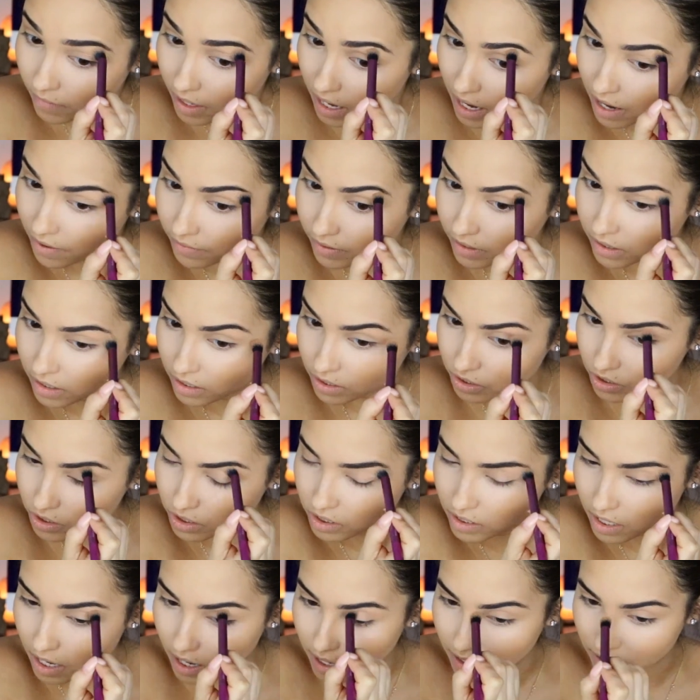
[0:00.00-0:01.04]
Everything
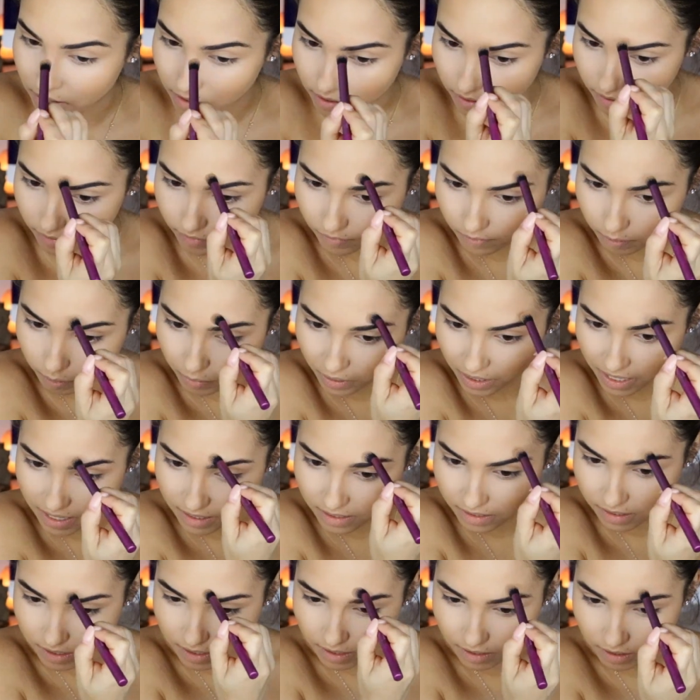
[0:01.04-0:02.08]
just kind of
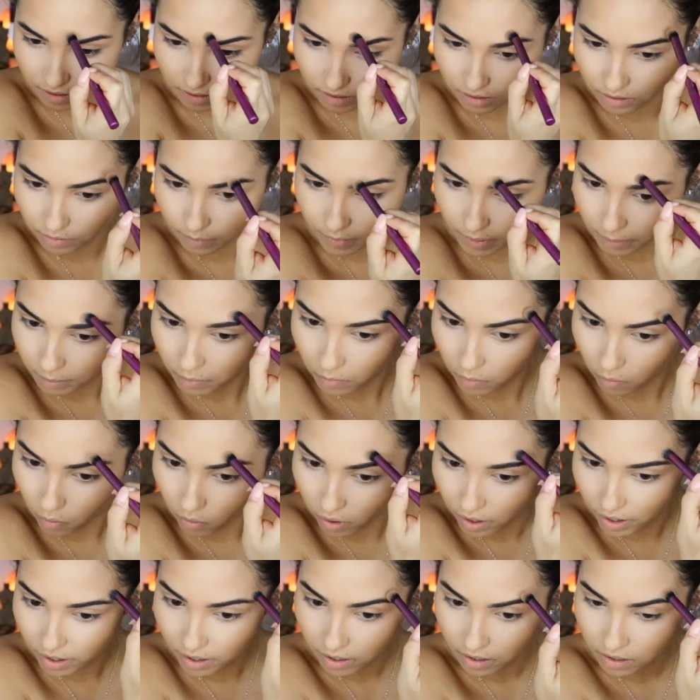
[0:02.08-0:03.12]
blends in a little bit
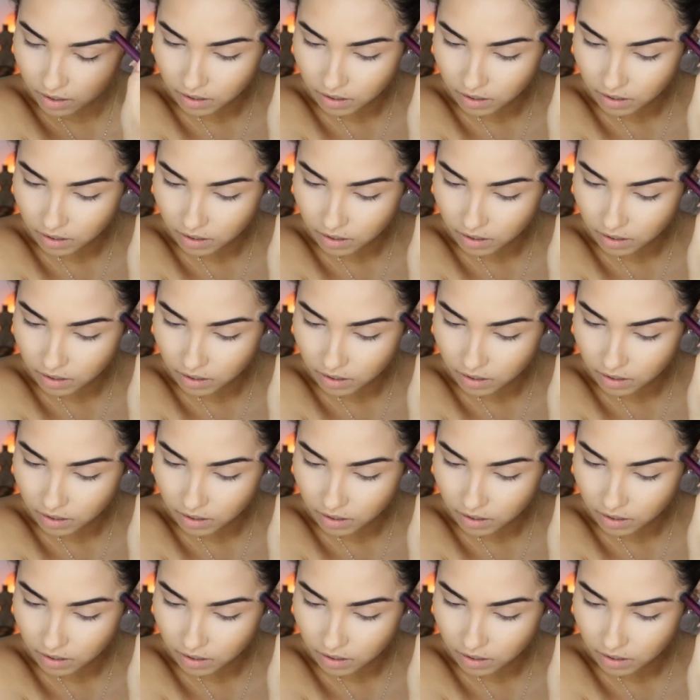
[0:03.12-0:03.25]
more.